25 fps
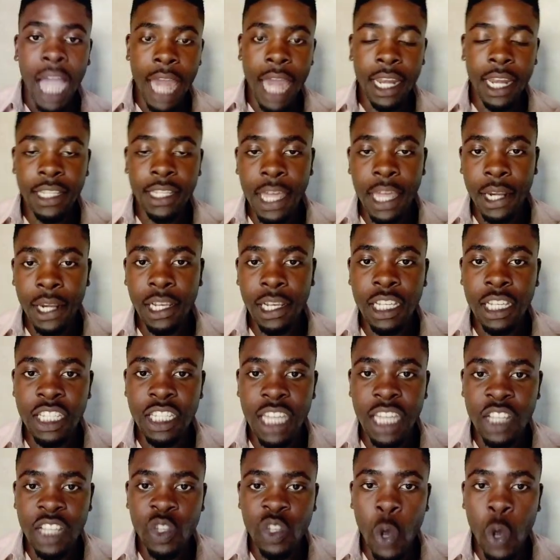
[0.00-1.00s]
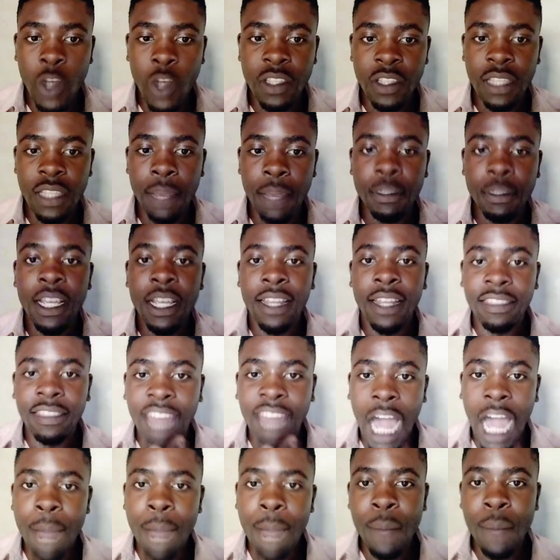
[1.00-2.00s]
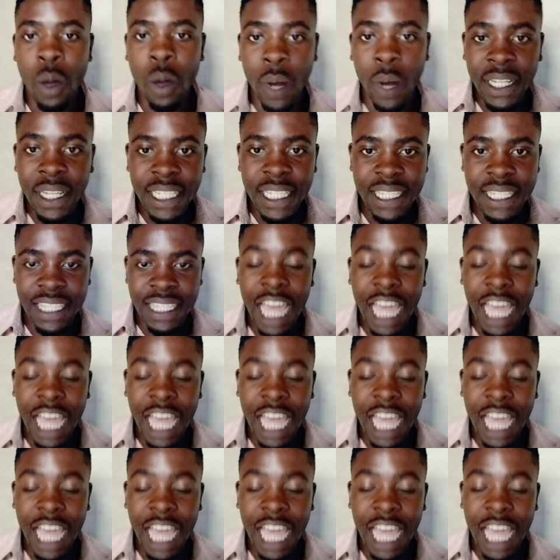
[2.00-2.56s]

another religious concept, Dharma. What is